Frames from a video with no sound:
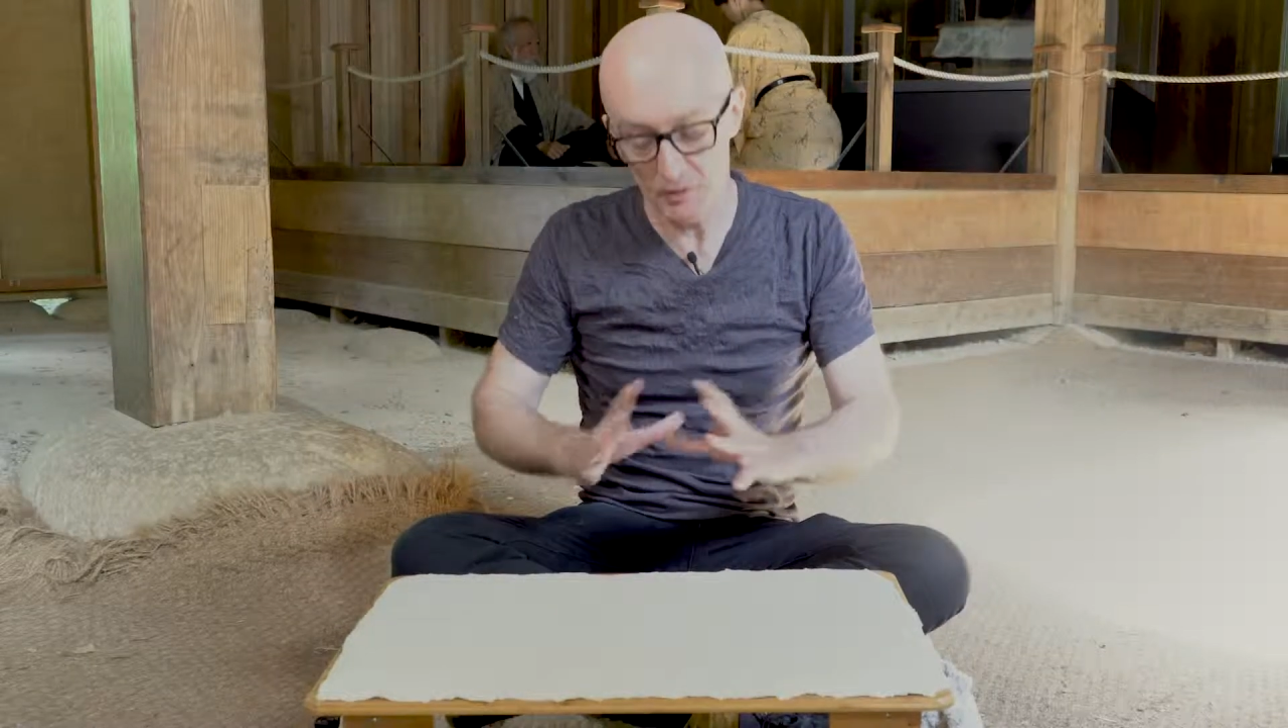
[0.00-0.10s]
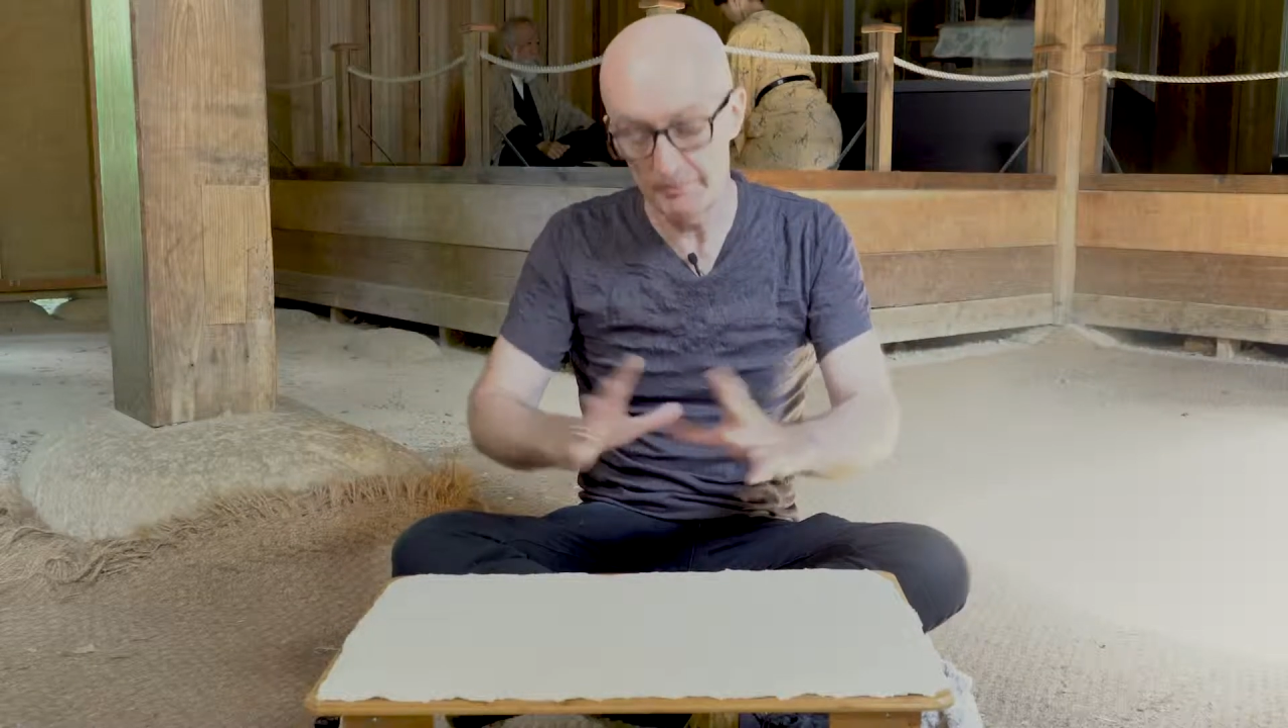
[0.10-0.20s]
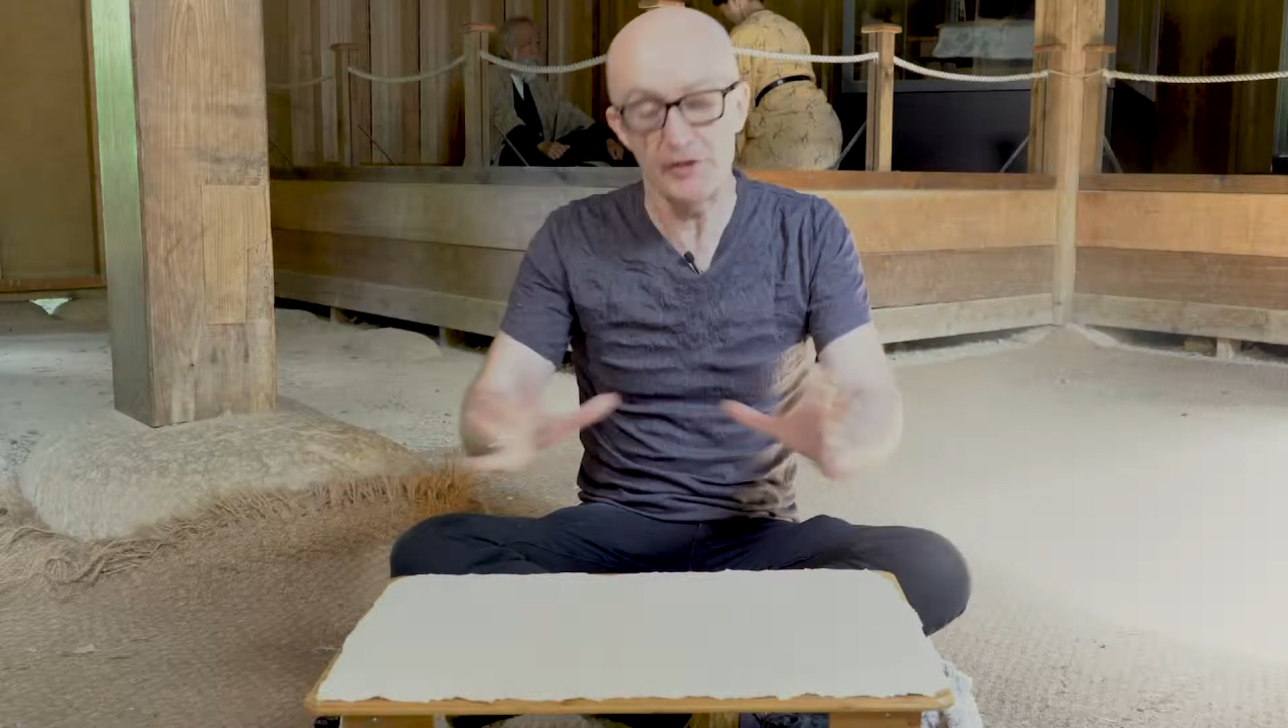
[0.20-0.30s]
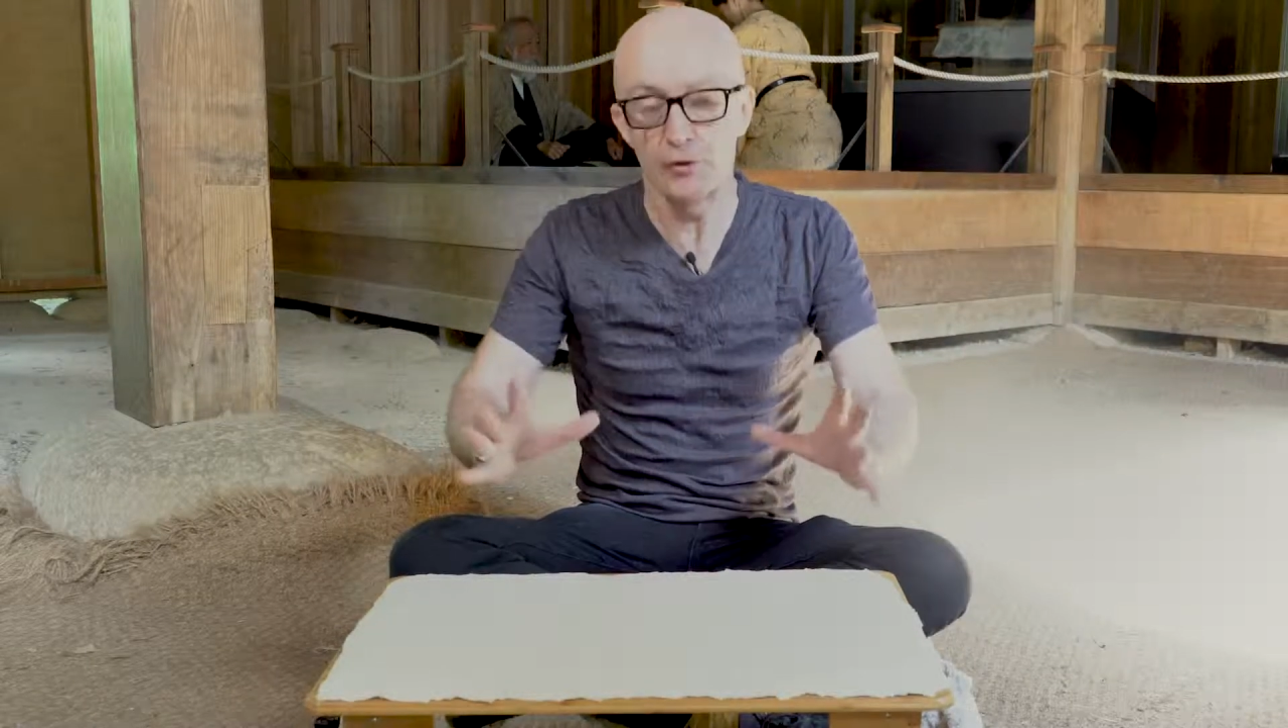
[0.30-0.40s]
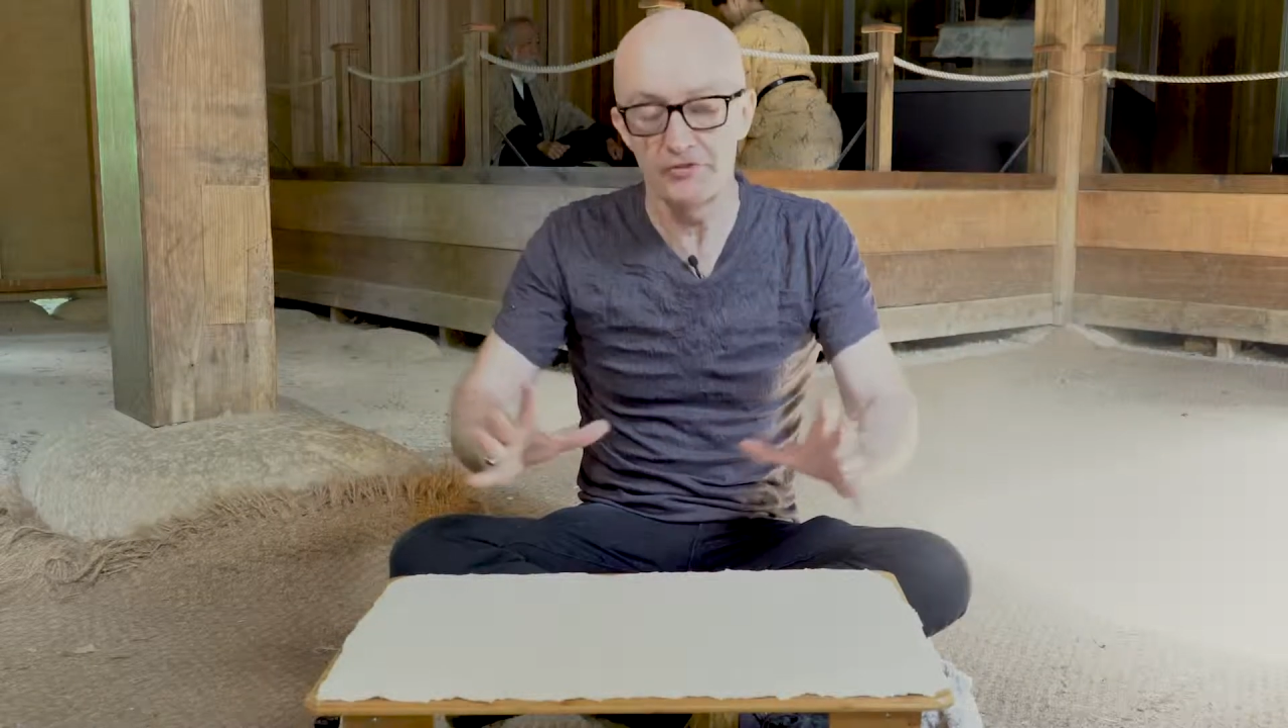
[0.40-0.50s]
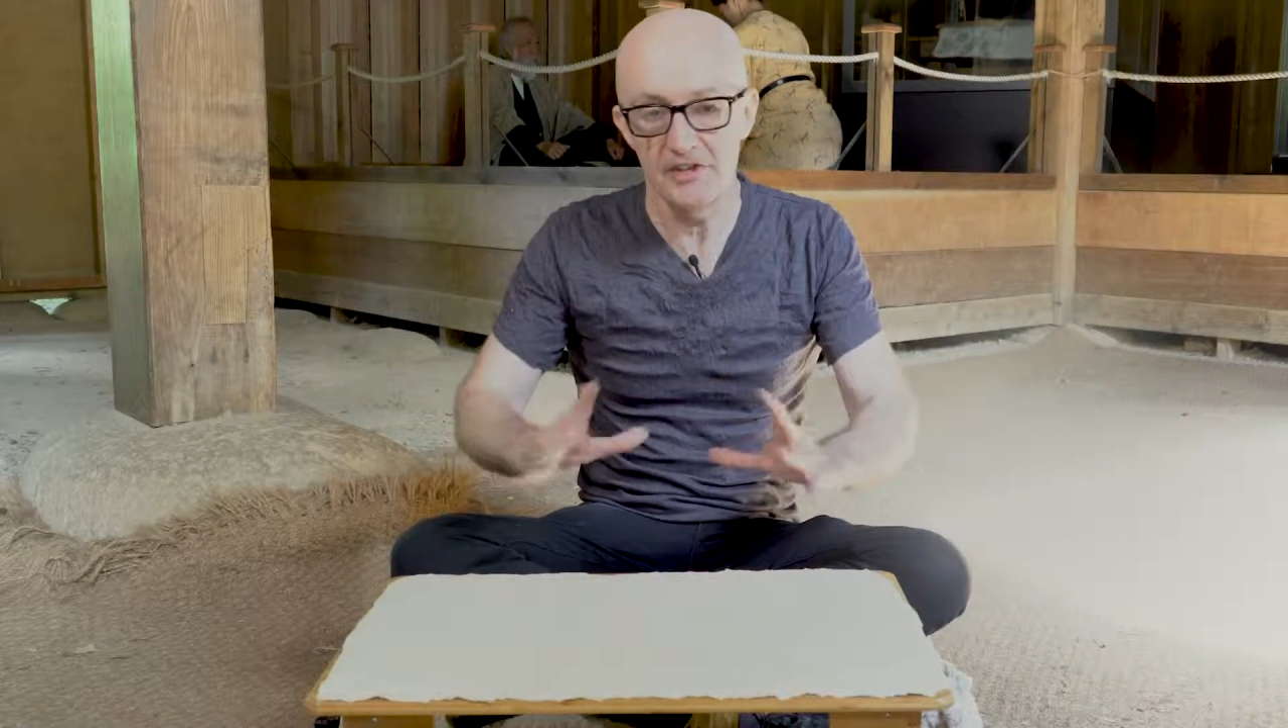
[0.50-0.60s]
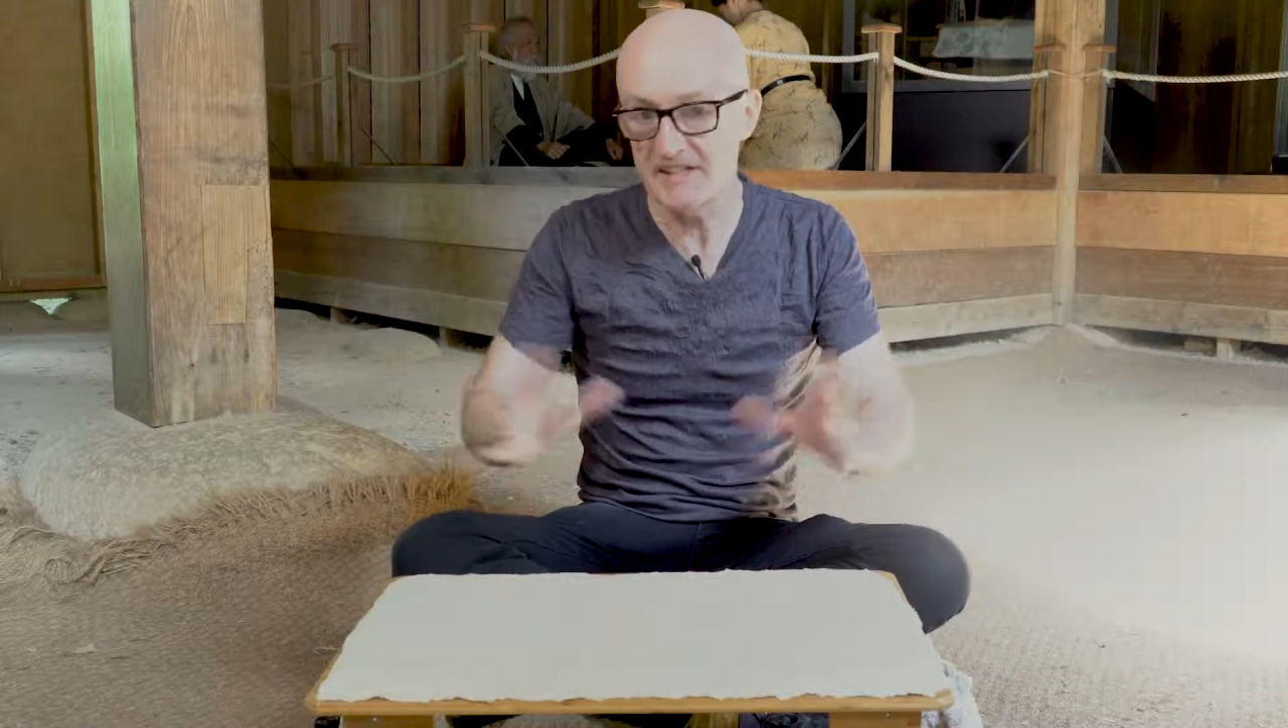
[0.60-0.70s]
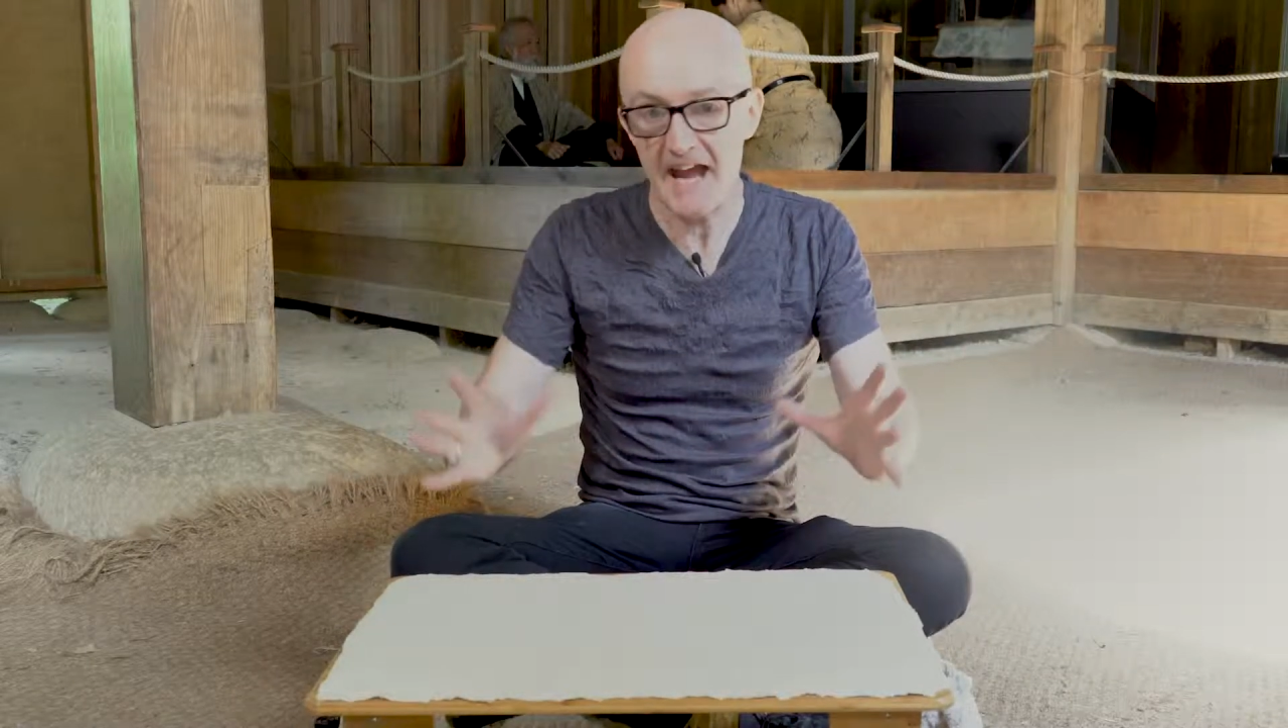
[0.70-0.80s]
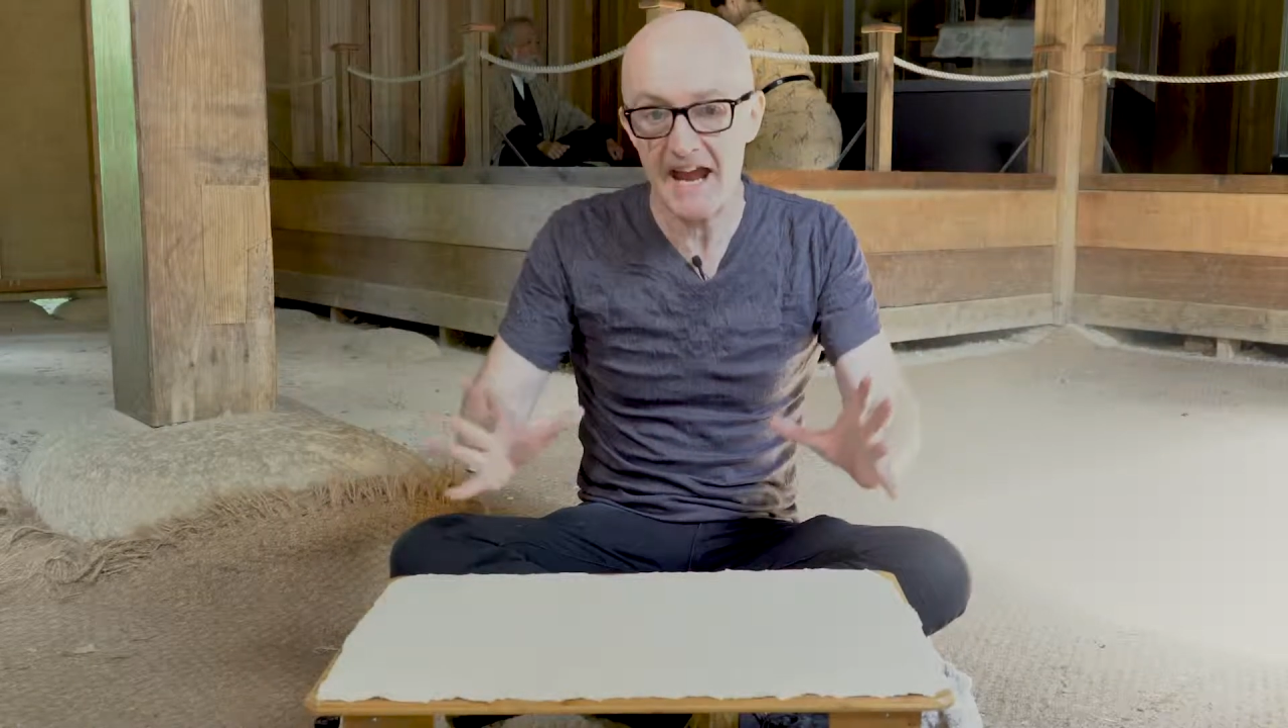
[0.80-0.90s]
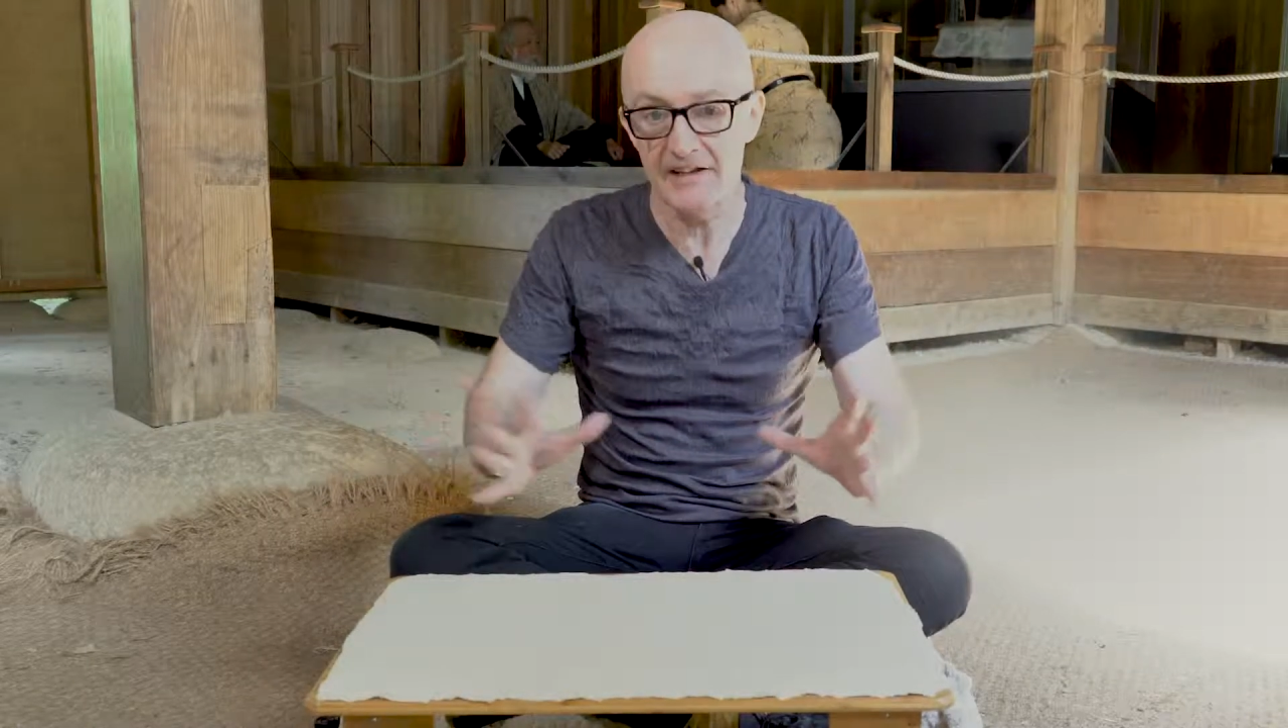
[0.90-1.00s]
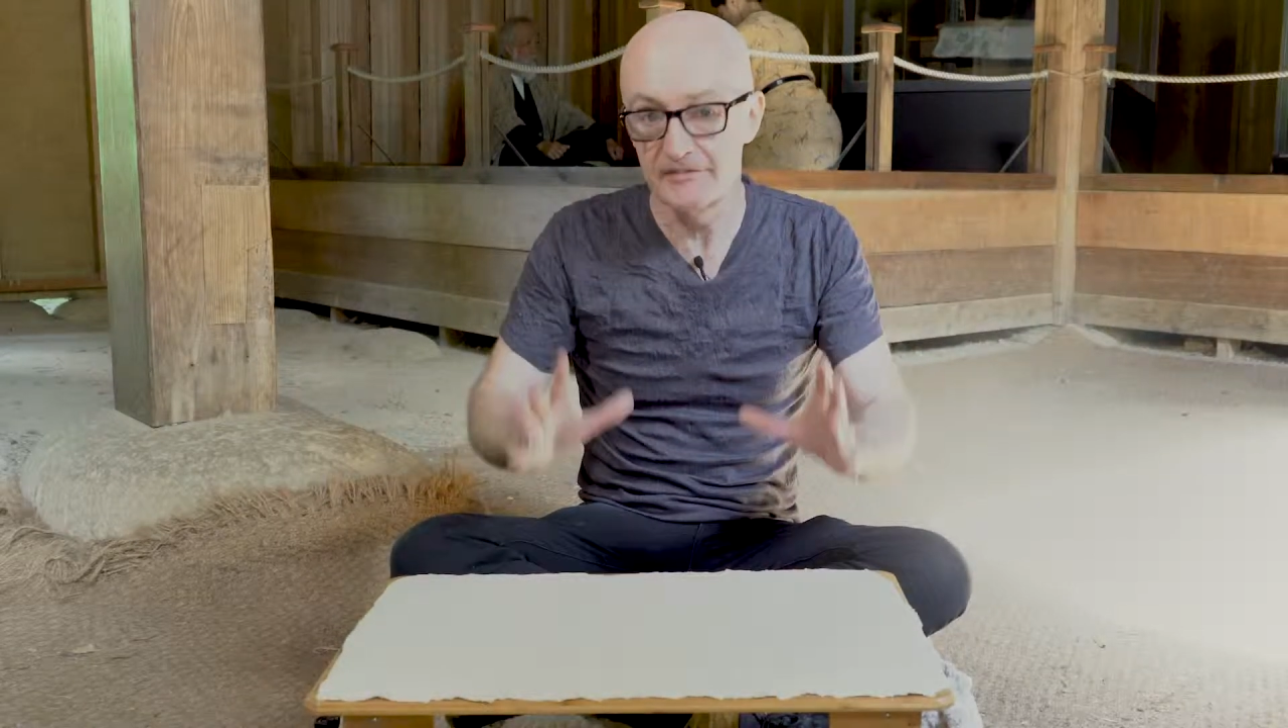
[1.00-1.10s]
build, attack,